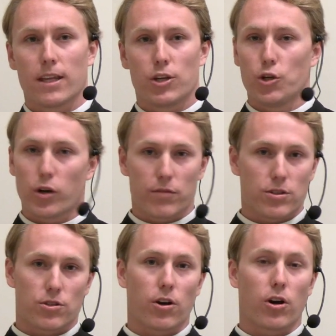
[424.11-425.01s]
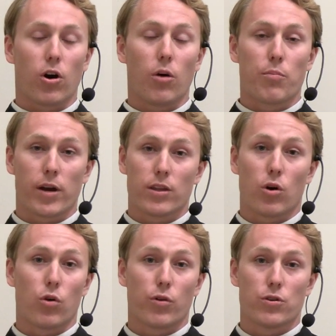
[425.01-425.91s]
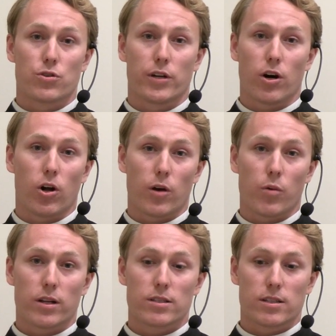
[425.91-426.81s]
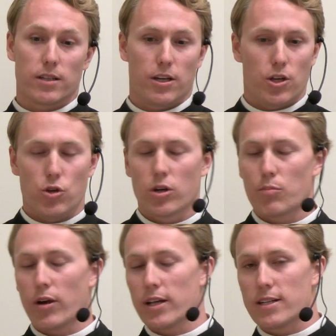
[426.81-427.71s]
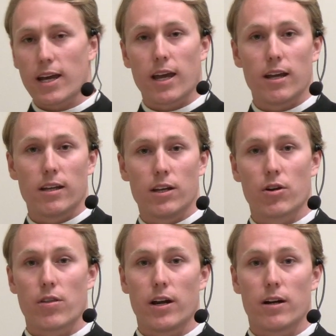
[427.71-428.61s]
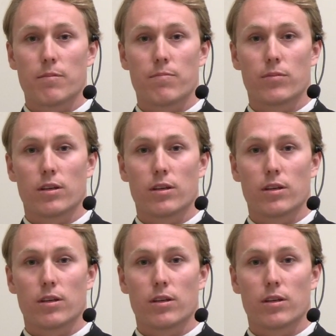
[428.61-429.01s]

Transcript: you don't have to start praying the whole rosary all at once. You can pray a decade here or there.